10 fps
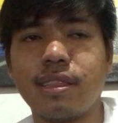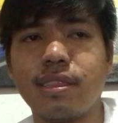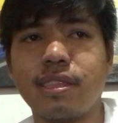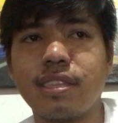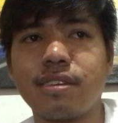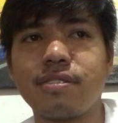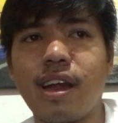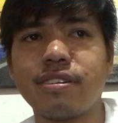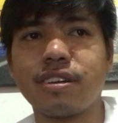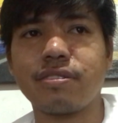
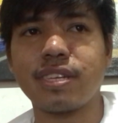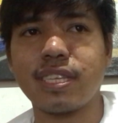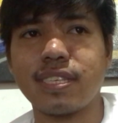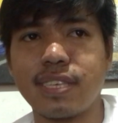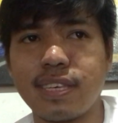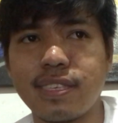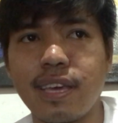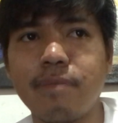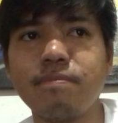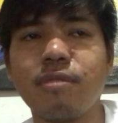literary
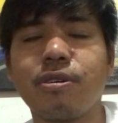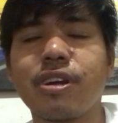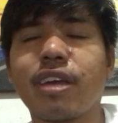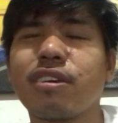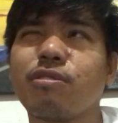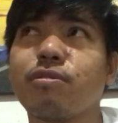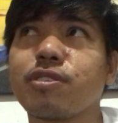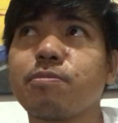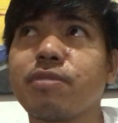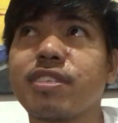criticism, or I can
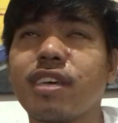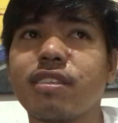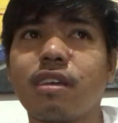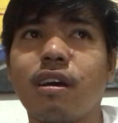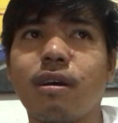also present